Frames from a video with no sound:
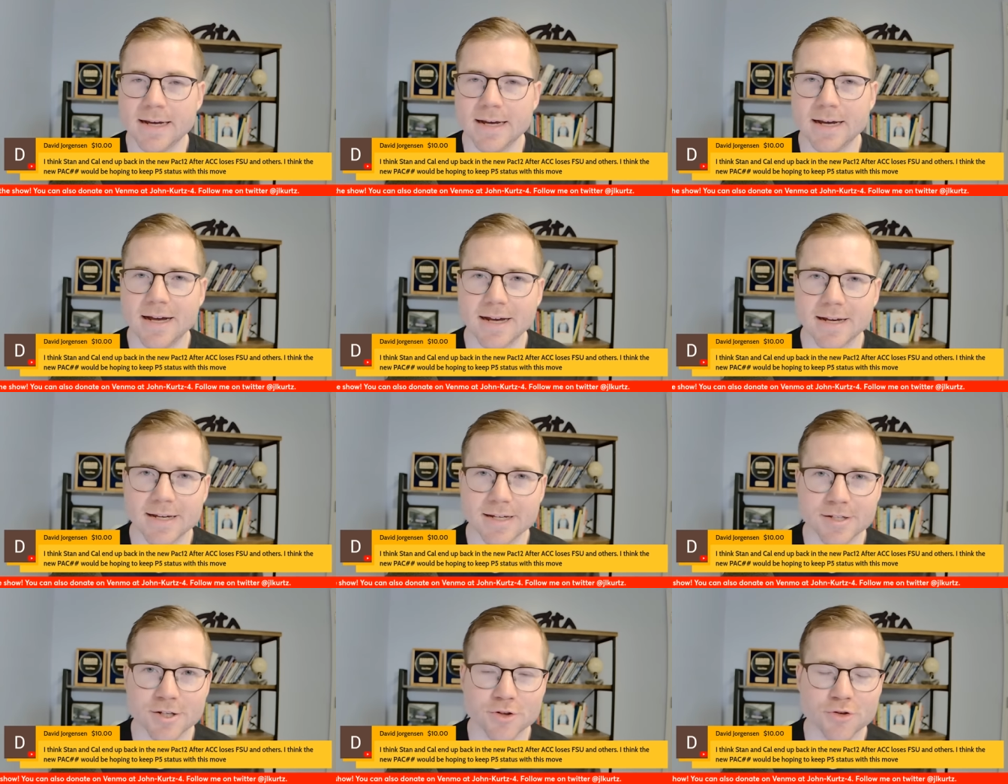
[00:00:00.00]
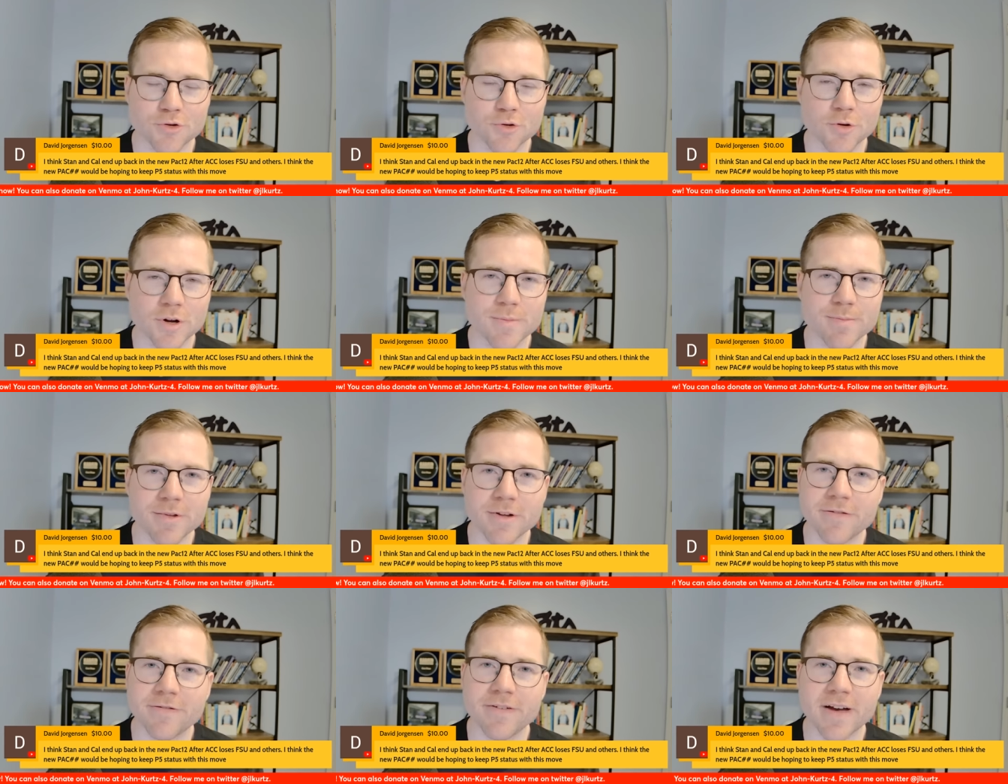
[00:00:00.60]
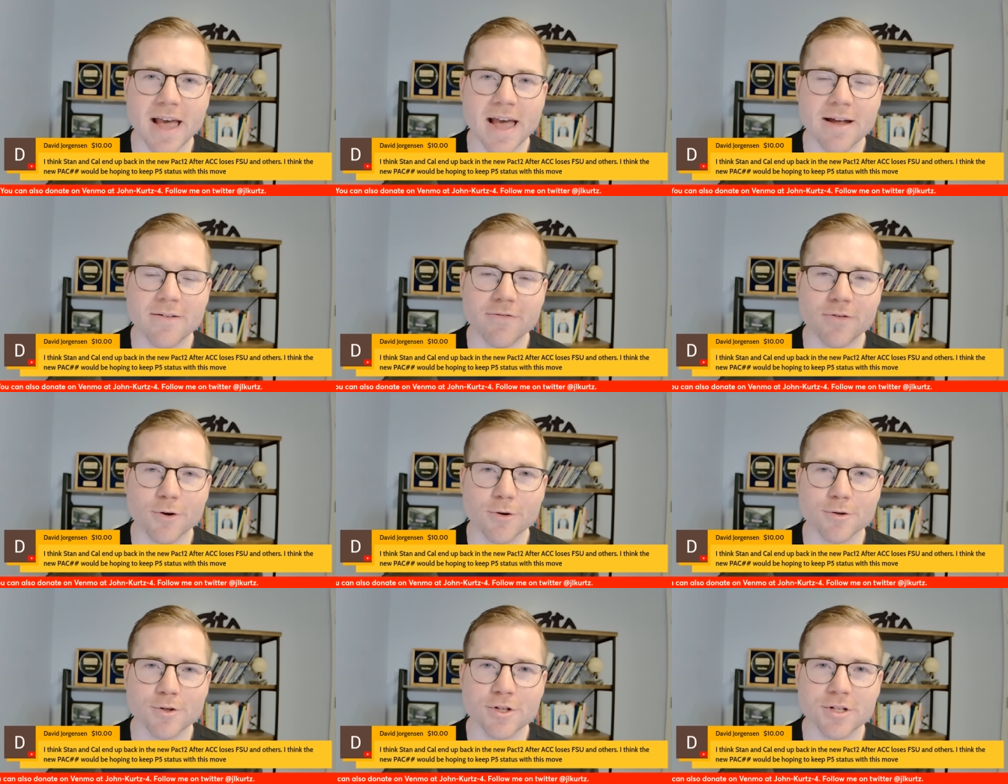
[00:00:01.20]
I guess, a trim the fat
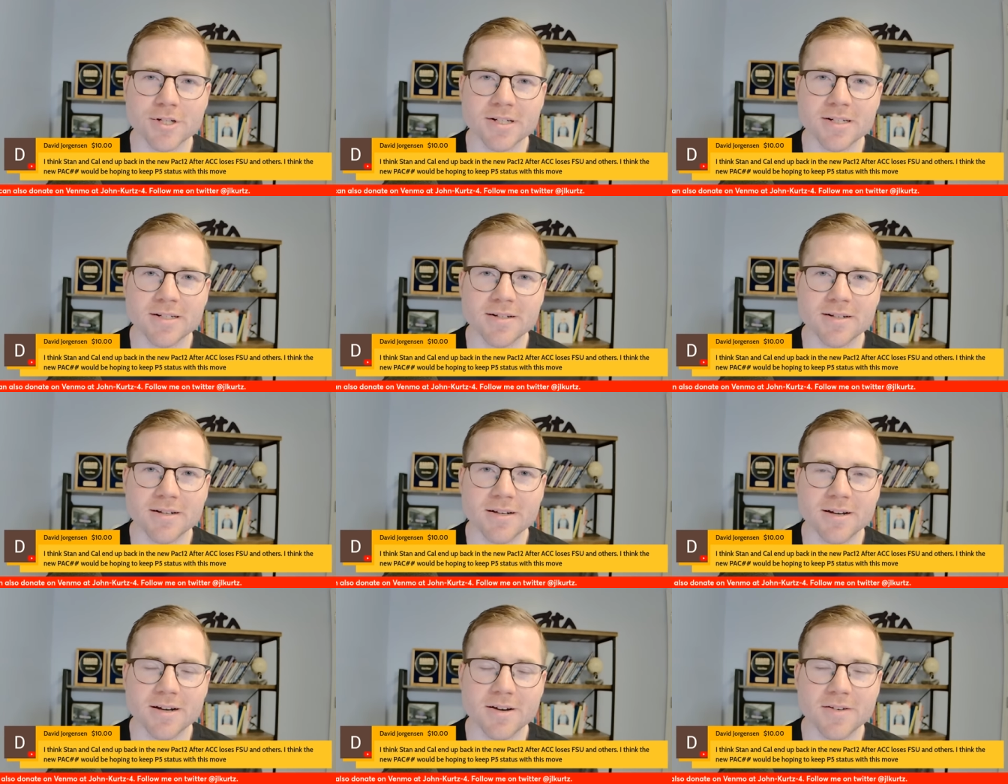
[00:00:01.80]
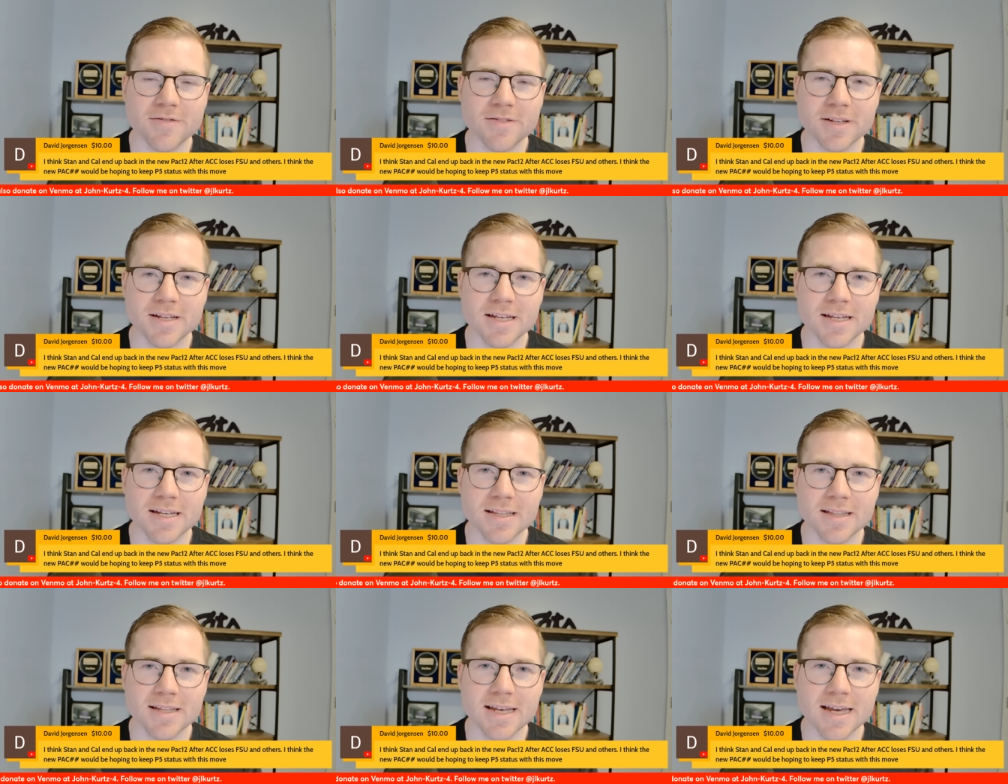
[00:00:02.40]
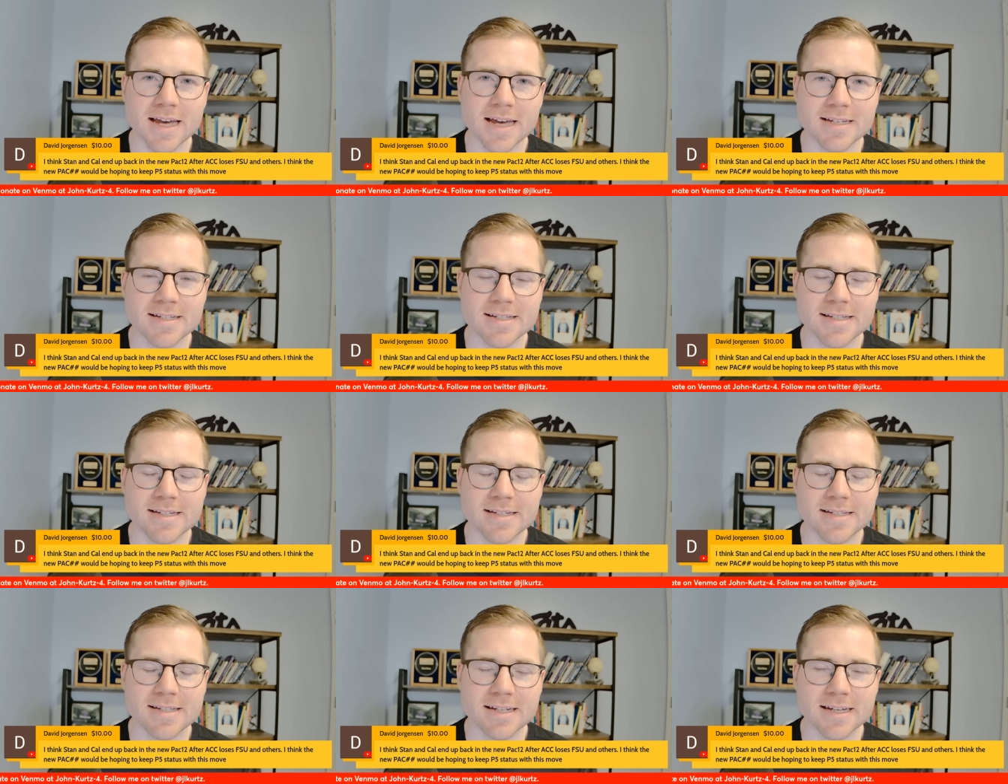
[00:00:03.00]
version of the
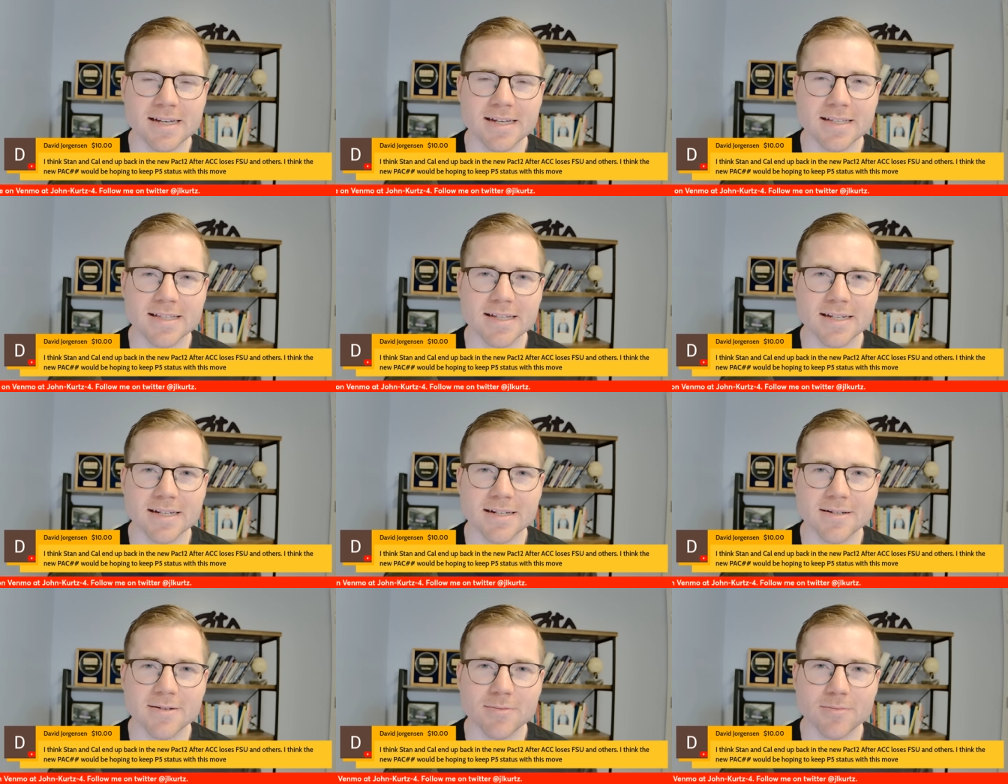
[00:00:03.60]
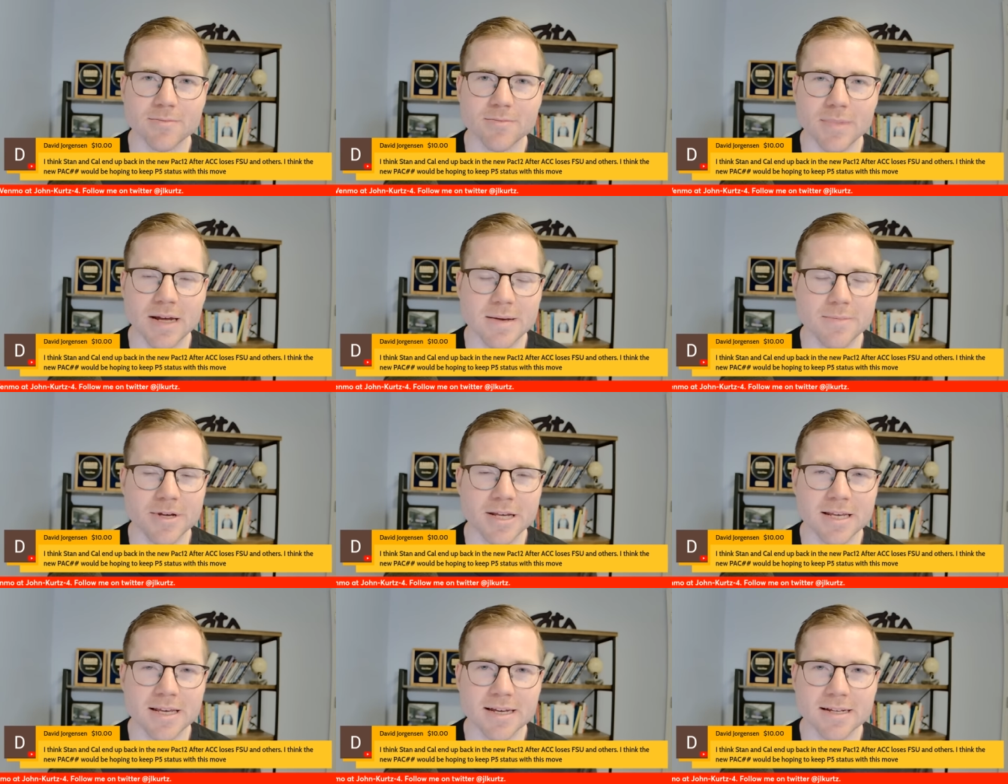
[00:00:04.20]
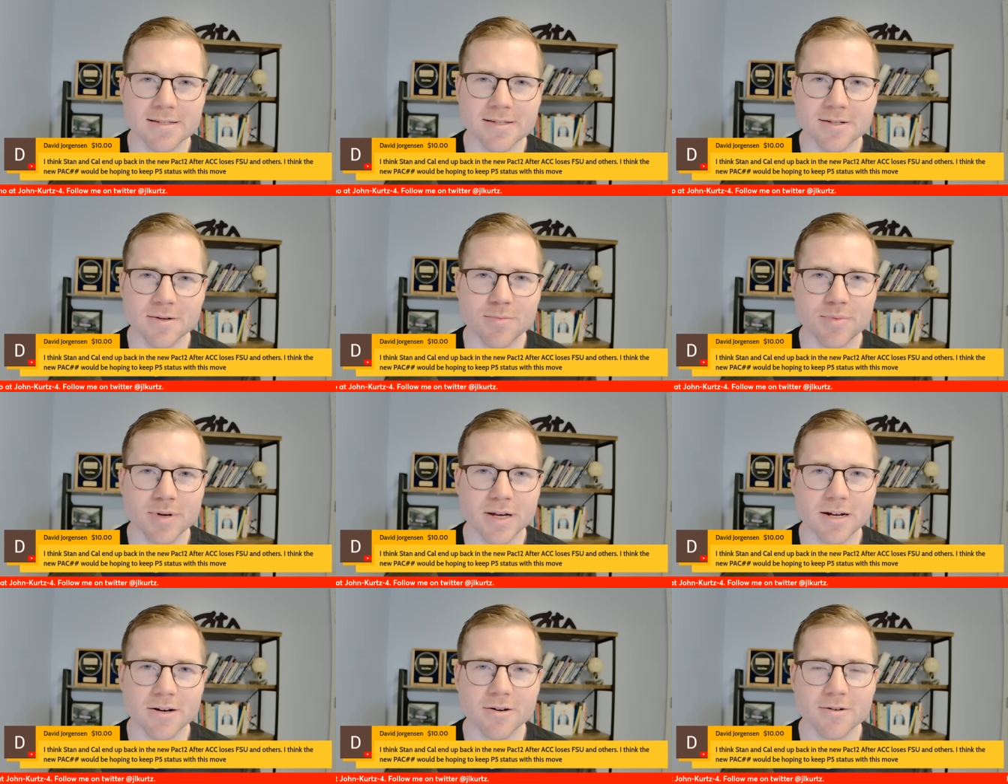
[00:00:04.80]
ACC that maybe gets a
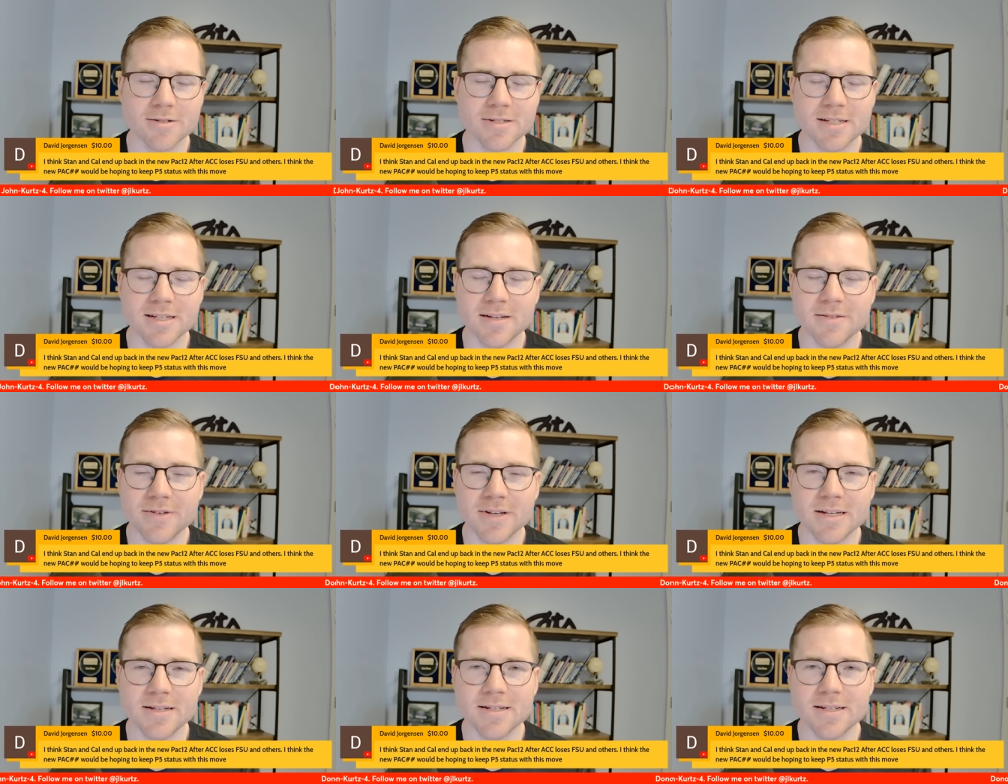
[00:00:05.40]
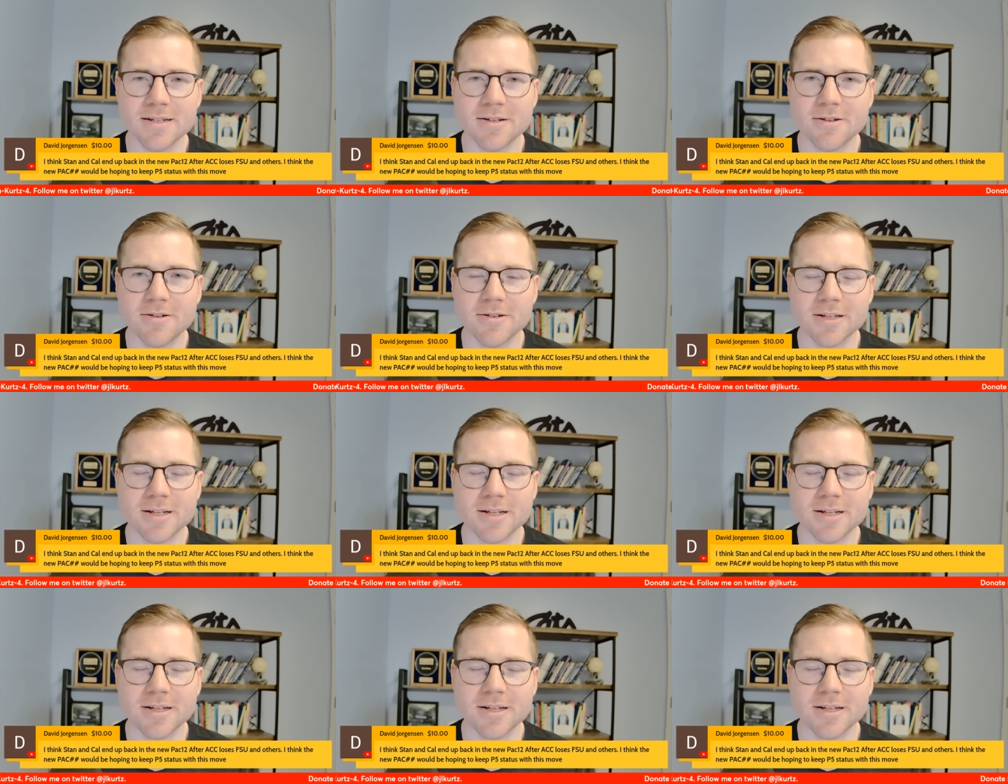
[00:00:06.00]
better TV deal.